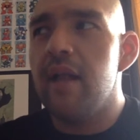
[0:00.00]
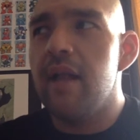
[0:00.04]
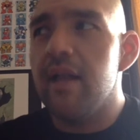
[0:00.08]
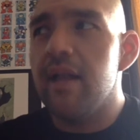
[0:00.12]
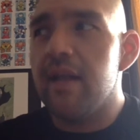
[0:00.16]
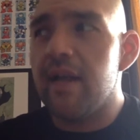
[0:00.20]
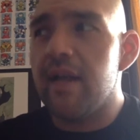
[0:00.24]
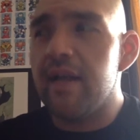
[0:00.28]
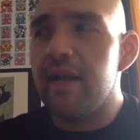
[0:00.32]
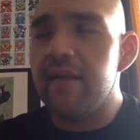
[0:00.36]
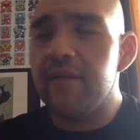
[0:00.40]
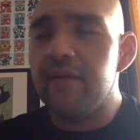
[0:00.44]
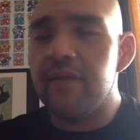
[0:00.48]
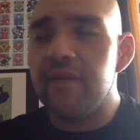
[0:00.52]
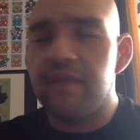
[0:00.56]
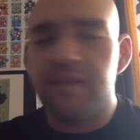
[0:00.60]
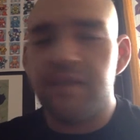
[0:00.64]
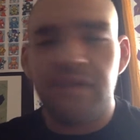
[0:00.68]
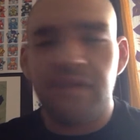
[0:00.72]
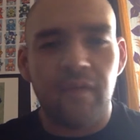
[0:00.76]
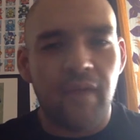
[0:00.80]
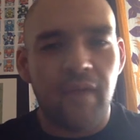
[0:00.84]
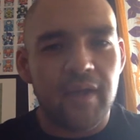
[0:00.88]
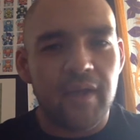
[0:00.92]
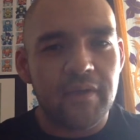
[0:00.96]
kind of an
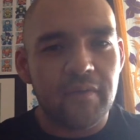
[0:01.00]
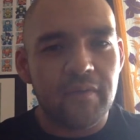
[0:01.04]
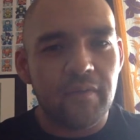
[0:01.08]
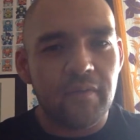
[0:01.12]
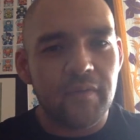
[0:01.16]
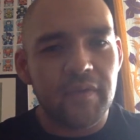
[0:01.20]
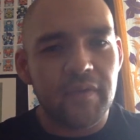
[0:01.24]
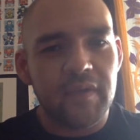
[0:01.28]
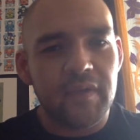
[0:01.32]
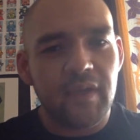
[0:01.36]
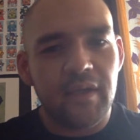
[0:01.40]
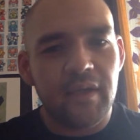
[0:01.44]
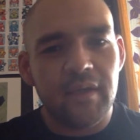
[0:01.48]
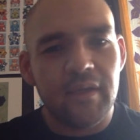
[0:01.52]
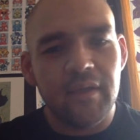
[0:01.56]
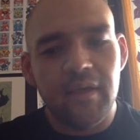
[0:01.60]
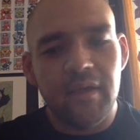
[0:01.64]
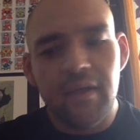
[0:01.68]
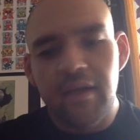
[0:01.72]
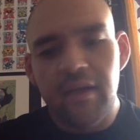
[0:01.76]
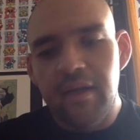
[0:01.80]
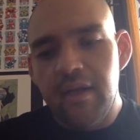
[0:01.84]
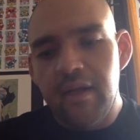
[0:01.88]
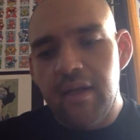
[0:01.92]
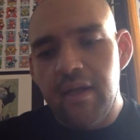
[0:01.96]
intellectual side,
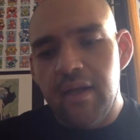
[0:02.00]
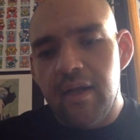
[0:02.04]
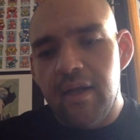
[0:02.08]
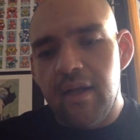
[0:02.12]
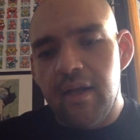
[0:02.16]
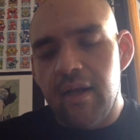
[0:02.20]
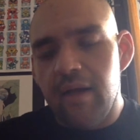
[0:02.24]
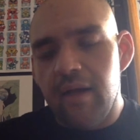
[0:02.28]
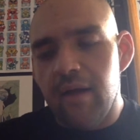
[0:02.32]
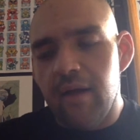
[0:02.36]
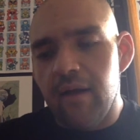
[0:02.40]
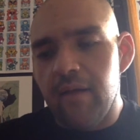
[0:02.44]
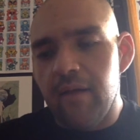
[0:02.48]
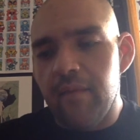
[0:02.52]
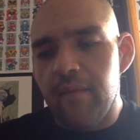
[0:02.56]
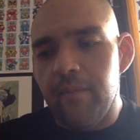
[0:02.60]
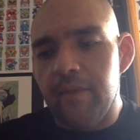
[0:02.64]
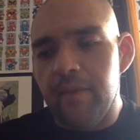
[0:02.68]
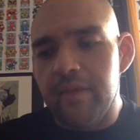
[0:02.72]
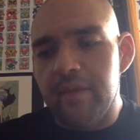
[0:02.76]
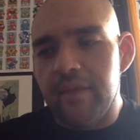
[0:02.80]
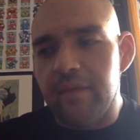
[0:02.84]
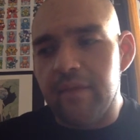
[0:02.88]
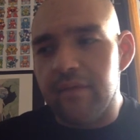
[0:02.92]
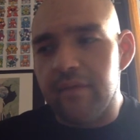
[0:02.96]

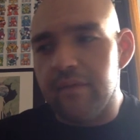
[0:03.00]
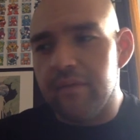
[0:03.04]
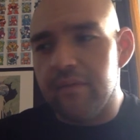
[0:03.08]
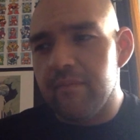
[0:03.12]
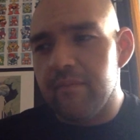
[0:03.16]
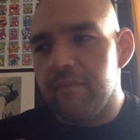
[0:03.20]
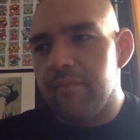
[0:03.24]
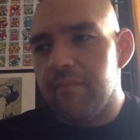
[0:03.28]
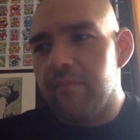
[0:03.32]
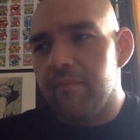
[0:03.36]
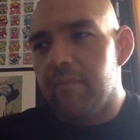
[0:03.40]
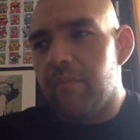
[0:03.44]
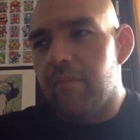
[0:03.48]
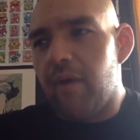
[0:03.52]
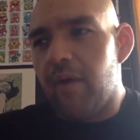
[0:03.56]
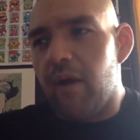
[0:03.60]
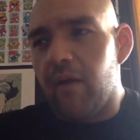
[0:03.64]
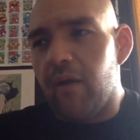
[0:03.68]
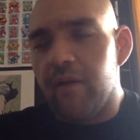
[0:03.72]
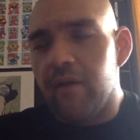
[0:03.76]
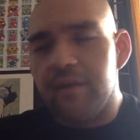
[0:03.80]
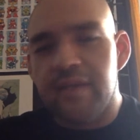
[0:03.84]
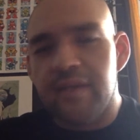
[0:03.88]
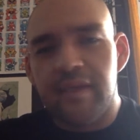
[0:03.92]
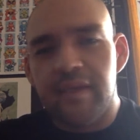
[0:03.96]
and
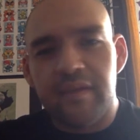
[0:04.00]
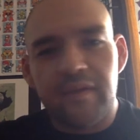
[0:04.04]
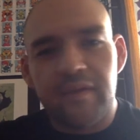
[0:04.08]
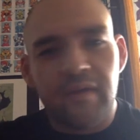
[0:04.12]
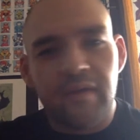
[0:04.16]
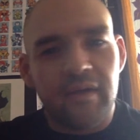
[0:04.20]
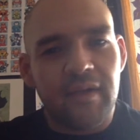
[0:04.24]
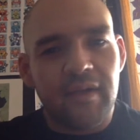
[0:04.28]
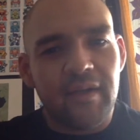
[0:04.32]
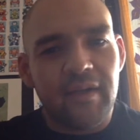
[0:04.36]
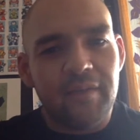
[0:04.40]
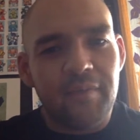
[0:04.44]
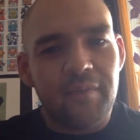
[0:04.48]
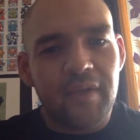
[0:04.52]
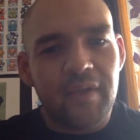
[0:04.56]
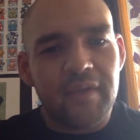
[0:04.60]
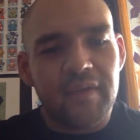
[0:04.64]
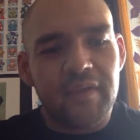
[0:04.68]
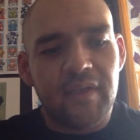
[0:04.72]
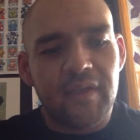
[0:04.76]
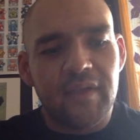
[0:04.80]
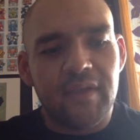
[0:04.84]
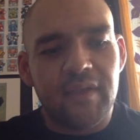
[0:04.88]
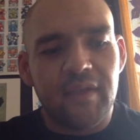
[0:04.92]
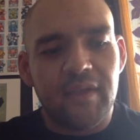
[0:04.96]
politics start getting
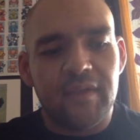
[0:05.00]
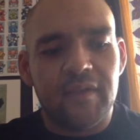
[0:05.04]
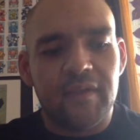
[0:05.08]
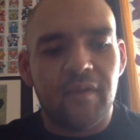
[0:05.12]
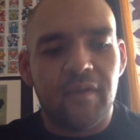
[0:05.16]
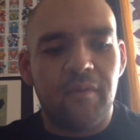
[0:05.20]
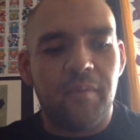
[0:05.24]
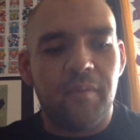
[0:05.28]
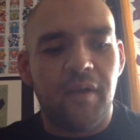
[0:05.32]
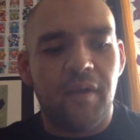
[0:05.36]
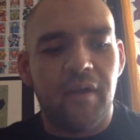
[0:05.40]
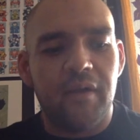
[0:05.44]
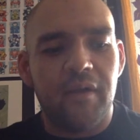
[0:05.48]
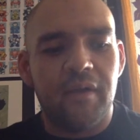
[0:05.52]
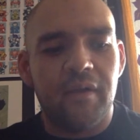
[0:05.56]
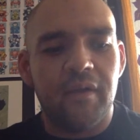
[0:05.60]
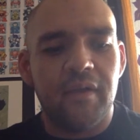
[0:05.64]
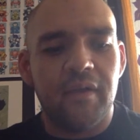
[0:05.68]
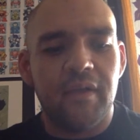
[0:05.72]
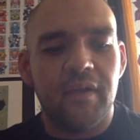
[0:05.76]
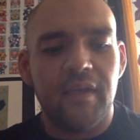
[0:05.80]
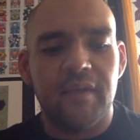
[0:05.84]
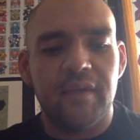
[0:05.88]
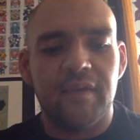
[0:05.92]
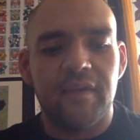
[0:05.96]
mixed in, and so punk
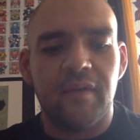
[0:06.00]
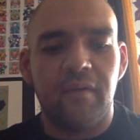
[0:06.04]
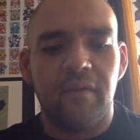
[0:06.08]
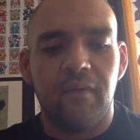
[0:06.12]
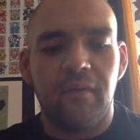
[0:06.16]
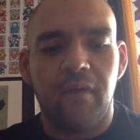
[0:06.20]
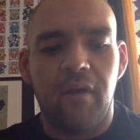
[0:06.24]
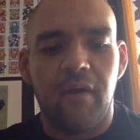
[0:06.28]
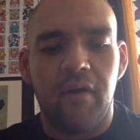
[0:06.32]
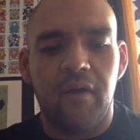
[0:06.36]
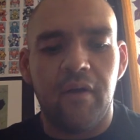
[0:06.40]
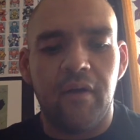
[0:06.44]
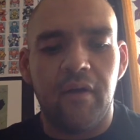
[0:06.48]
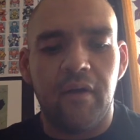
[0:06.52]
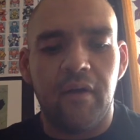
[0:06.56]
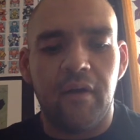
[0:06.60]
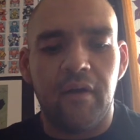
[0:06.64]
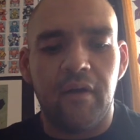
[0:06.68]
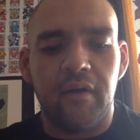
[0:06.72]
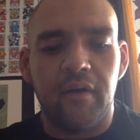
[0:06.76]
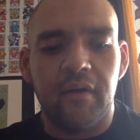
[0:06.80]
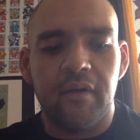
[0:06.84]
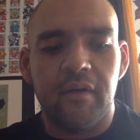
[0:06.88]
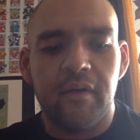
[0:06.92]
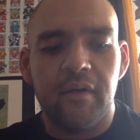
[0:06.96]
is no
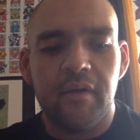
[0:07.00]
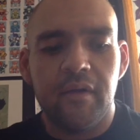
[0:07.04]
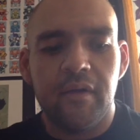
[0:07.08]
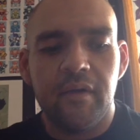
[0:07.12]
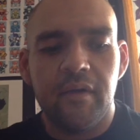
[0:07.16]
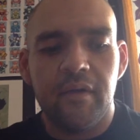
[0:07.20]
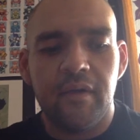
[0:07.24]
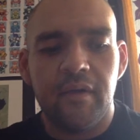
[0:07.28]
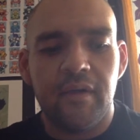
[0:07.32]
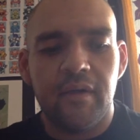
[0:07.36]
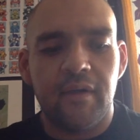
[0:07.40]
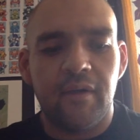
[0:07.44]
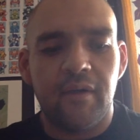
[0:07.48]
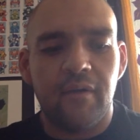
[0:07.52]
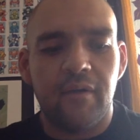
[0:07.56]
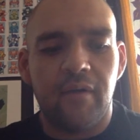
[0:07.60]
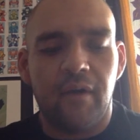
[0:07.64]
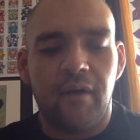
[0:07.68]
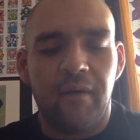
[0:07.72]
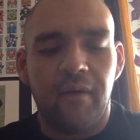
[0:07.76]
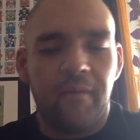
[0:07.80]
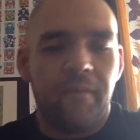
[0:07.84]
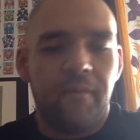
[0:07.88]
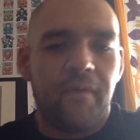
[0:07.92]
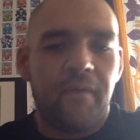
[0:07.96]
longer,
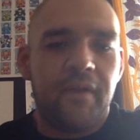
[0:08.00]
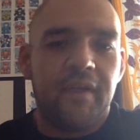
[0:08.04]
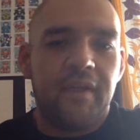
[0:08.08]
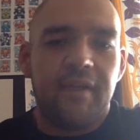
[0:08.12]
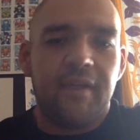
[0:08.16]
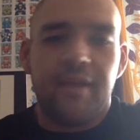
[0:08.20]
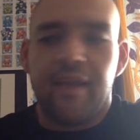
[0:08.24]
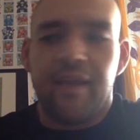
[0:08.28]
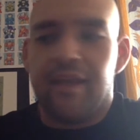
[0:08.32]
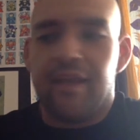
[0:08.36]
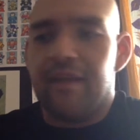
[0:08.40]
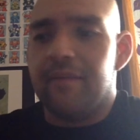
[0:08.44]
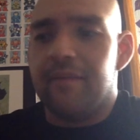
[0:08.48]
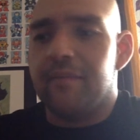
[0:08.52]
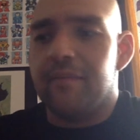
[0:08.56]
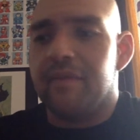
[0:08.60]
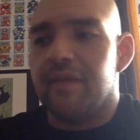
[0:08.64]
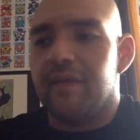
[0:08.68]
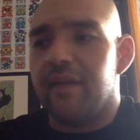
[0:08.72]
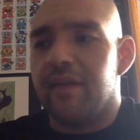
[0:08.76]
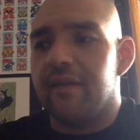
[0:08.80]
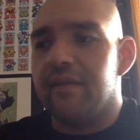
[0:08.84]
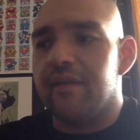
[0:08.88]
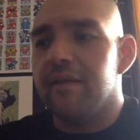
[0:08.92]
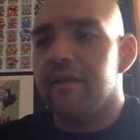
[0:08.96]
all fun and games
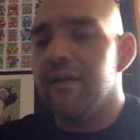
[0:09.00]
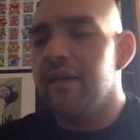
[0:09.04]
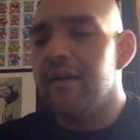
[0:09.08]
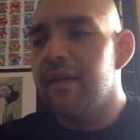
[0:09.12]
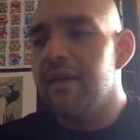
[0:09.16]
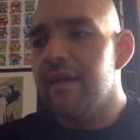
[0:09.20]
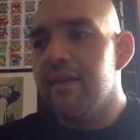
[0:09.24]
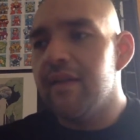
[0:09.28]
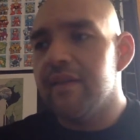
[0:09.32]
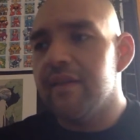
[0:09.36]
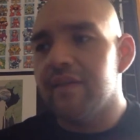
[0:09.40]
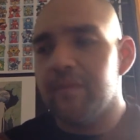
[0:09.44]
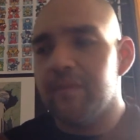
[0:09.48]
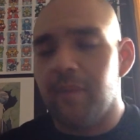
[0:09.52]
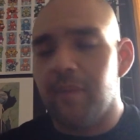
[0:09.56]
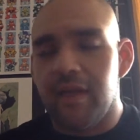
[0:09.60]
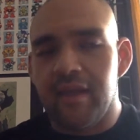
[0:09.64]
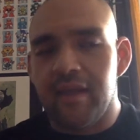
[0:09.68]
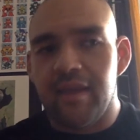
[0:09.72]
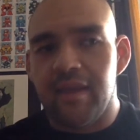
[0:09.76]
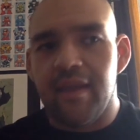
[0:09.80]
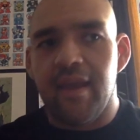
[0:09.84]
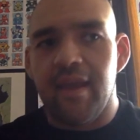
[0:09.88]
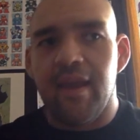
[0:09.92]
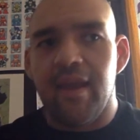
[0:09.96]
and
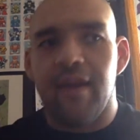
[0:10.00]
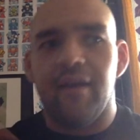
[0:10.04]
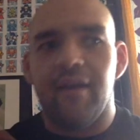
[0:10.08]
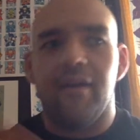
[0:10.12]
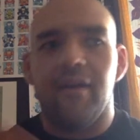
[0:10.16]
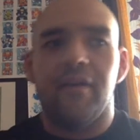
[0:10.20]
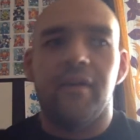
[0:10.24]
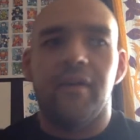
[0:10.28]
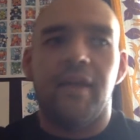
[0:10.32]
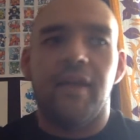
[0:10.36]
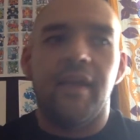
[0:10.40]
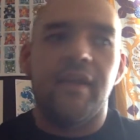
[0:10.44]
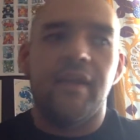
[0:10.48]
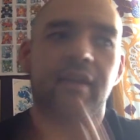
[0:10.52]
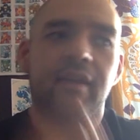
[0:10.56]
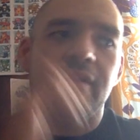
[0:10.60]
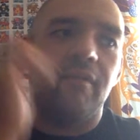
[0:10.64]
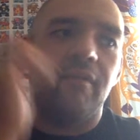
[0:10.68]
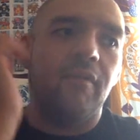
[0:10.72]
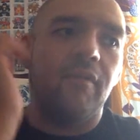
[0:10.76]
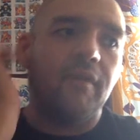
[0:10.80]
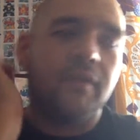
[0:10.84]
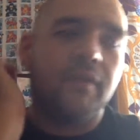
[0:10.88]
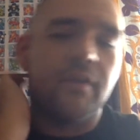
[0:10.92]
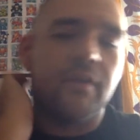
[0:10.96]
spiky hair and
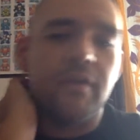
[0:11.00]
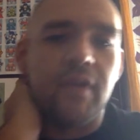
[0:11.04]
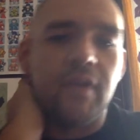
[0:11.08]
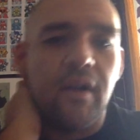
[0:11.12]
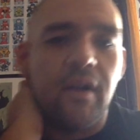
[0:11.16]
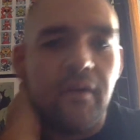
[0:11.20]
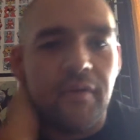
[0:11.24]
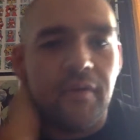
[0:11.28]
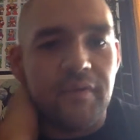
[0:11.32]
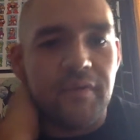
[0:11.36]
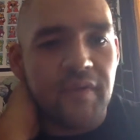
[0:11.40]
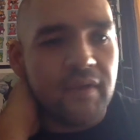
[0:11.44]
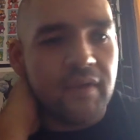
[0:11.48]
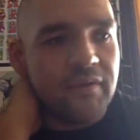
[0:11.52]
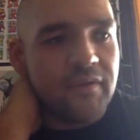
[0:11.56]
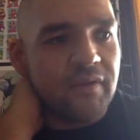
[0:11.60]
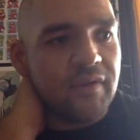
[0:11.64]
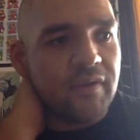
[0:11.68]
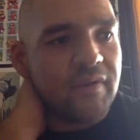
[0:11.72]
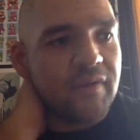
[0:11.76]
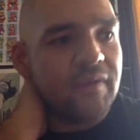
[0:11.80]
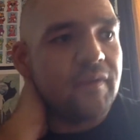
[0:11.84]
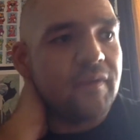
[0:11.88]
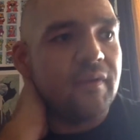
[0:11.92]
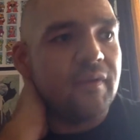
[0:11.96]
going to shows and
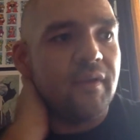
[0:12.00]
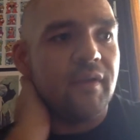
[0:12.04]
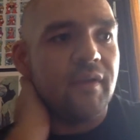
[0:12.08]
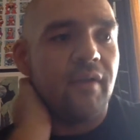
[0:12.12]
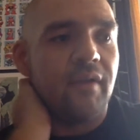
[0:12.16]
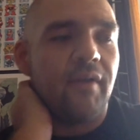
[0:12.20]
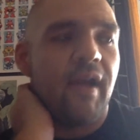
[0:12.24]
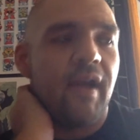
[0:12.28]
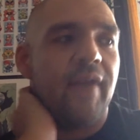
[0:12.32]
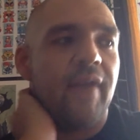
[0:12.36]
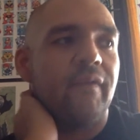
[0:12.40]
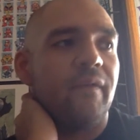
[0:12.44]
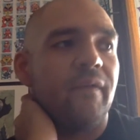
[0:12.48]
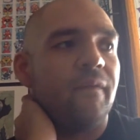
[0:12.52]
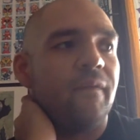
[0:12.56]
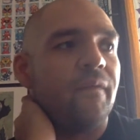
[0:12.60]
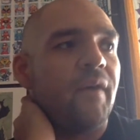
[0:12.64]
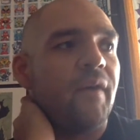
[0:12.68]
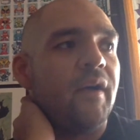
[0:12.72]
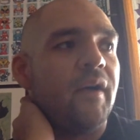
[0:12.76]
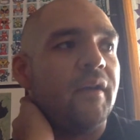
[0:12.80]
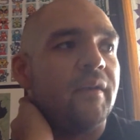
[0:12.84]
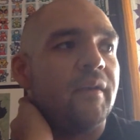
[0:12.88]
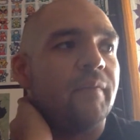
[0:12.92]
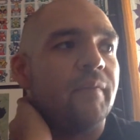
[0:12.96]
just having
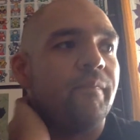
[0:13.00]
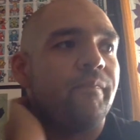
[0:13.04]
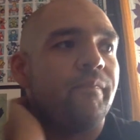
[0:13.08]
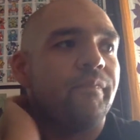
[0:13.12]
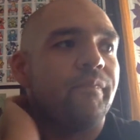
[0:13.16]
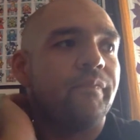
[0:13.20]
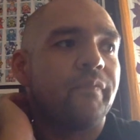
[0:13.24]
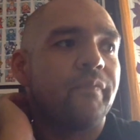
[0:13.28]
fun.